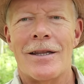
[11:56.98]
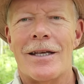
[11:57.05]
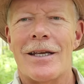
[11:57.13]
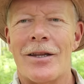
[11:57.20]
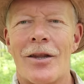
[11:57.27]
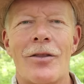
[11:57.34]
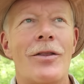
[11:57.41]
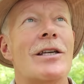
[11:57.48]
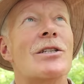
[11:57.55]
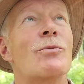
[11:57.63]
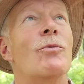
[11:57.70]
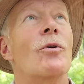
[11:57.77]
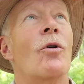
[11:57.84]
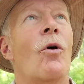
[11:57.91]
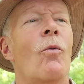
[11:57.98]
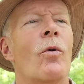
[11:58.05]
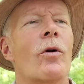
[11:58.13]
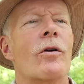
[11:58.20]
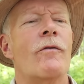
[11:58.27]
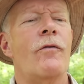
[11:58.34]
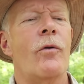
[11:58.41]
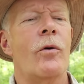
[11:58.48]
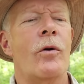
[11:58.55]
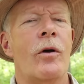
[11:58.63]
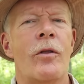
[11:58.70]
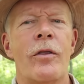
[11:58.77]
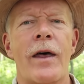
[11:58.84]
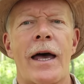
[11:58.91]
then this will work
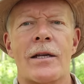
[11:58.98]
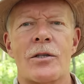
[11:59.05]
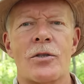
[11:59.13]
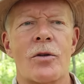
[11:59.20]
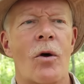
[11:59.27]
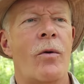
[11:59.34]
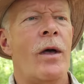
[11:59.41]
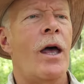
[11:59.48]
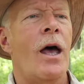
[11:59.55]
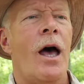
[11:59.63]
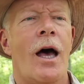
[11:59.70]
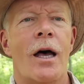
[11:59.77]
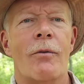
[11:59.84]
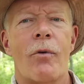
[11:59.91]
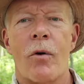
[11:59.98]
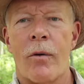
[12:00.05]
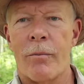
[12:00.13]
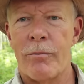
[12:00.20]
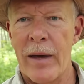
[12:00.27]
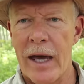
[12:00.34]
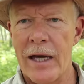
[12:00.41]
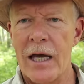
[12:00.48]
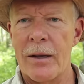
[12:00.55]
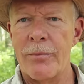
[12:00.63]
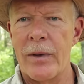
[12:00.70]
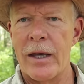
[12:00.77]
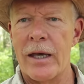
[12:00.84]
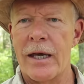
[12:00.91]
for that. So I will back
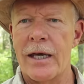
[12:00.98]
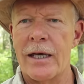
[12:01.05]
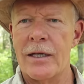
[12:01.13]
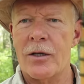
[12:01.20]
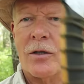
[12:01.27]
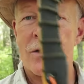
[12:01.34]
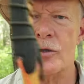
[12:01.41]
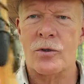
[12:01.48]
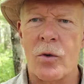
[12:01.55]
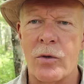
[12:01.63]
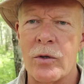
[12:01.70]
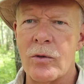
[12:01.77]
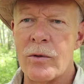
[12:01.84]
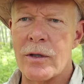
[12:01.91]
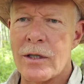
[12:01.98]
up and show you.